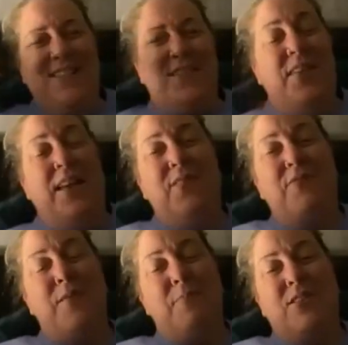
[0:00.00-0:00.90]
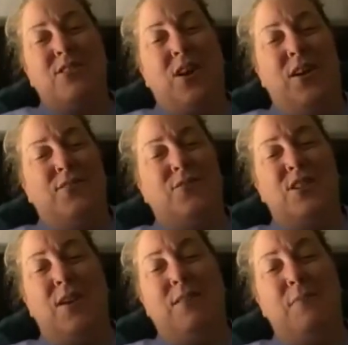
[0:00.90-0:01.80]
So thank you very much, guys, for
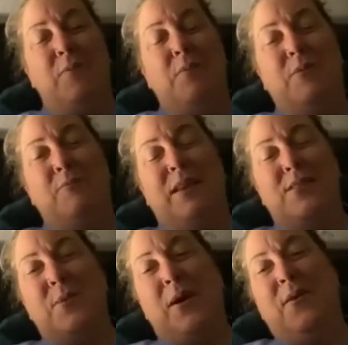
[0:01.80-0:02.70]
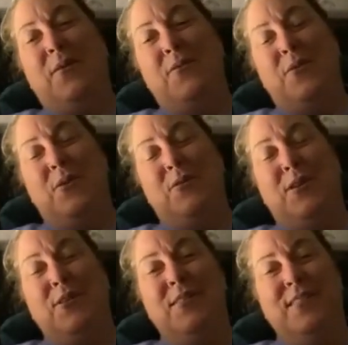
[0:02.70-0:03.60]
sharing the moment with me as well, all of you.